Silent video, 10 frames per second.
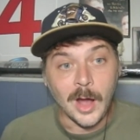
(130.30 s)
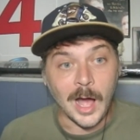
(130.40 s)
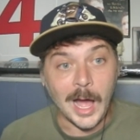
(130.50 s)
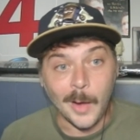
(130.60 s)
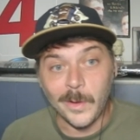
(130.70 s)

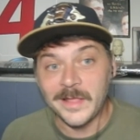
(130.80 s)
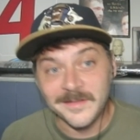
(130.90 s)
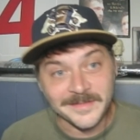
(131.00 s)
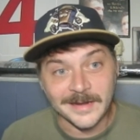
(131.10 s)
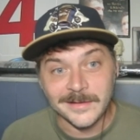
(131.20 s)
uh, what I
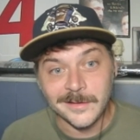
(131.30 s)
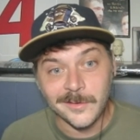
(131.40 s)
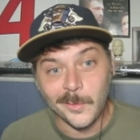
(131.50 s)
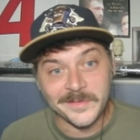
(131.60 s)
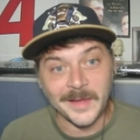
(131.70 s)
decided to
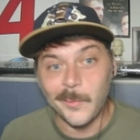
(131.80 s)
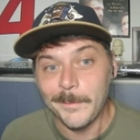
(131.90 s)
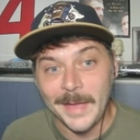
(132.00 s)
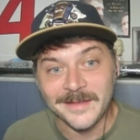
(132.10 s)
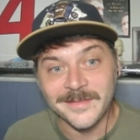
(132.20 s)
do is I went
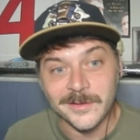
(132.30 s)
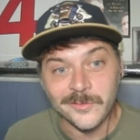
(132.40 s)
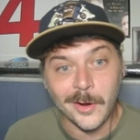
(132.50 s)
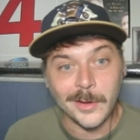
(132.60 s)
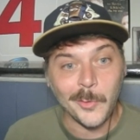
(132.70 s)
back to the
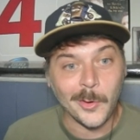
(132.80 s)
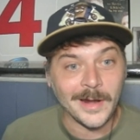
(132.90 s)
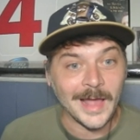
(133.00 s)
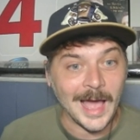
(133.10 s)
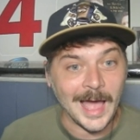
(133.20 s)
drawing
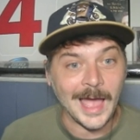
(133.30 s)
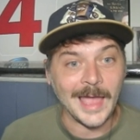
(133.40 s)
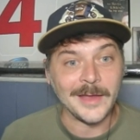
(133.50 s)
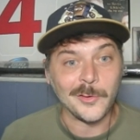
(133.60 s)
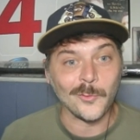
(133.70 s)
board.
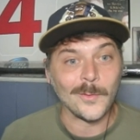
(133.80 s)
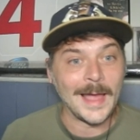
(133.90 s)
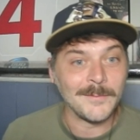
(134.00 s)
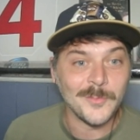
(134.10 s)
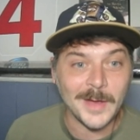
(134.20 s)
I
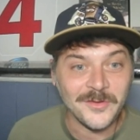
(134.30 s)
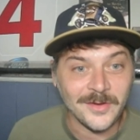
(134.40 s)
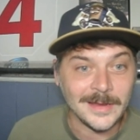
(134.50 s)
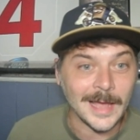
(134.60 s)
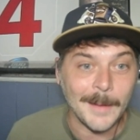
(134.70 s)
grabbed my
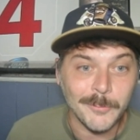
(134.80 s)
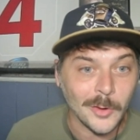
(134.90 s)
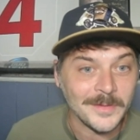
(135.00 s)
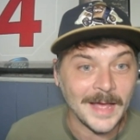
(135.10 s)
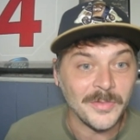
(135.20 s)
sheet. I
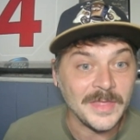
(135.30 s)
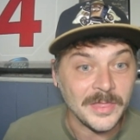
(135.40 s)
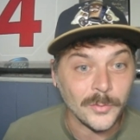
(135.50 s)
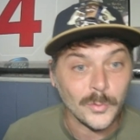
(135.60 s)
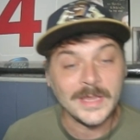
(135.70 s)
broke down the
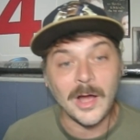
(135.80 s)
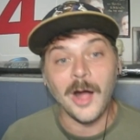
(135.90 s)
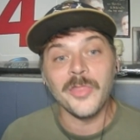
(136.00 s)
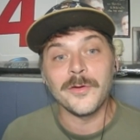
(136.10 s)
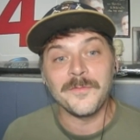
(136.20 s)
three
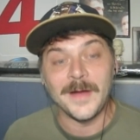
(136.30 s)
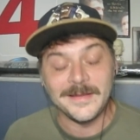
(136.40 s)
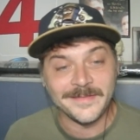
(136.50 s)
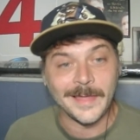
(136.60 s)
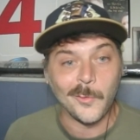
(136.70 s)
other
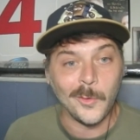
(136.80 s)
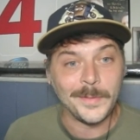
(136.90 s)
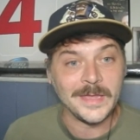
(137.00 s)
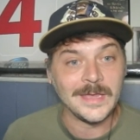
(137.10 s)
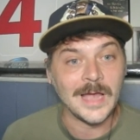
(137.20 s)
fights that will
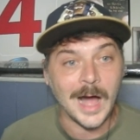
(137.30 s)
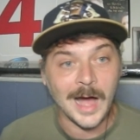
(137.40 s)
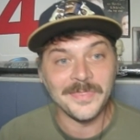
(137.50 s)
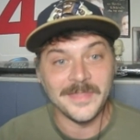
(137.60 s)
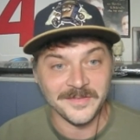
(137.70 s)
be
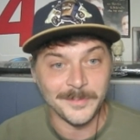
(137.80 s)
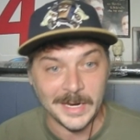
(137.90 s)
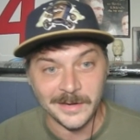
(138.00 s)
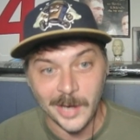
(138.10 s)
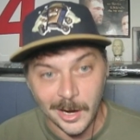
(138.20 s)
on this
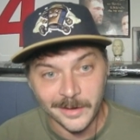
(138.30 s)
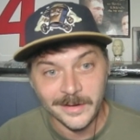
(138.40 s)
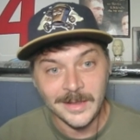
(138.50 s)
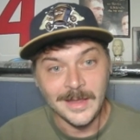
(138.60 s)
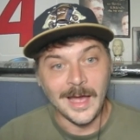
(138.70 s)
main card.
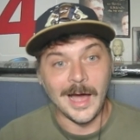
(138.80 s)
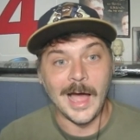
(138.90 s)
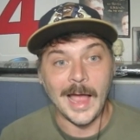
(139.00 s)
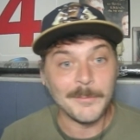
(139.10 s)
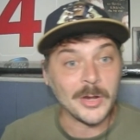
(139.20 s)

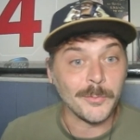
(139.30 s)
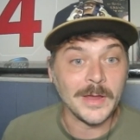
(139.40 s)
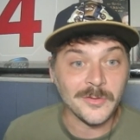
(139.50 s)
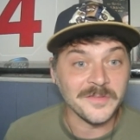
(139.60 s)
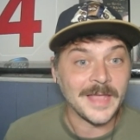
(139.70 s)
Uh, I'm going to
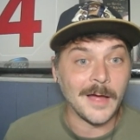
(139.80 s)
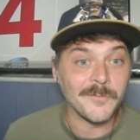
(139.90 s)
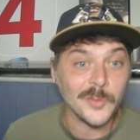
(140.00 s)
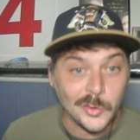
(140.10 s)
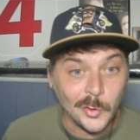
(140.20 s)
break those down
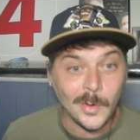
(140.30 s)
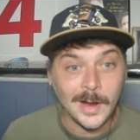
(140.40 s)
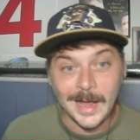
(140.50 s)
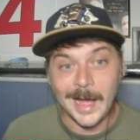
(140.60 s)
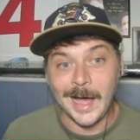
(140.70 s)
for you
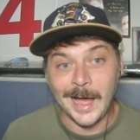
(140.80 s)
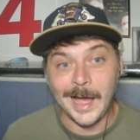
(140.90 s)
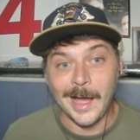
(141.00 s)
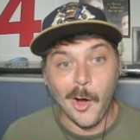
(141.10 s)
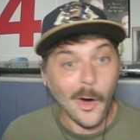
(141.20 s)

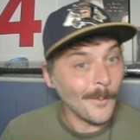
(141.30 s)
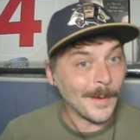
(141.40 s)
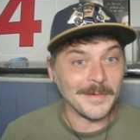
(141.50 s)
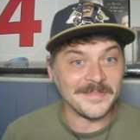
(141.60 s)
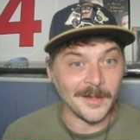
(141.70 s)
uh, all by
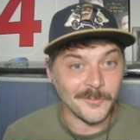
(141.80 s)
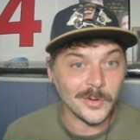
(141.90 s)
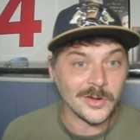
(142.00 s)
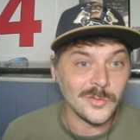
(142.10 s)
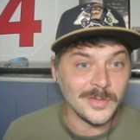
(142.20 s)
myself. We're
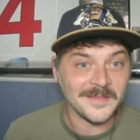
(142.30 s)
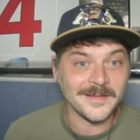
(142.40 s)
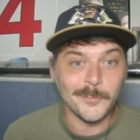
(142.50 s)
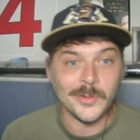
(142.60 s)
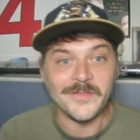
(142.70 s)
going to do this
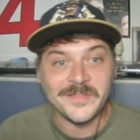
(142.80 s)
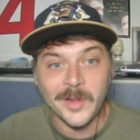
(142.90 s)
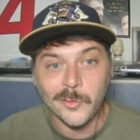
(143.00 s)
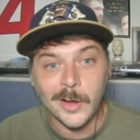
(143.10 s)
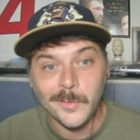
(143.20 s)
completely
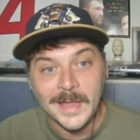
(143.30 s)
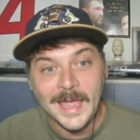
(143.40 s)
solo.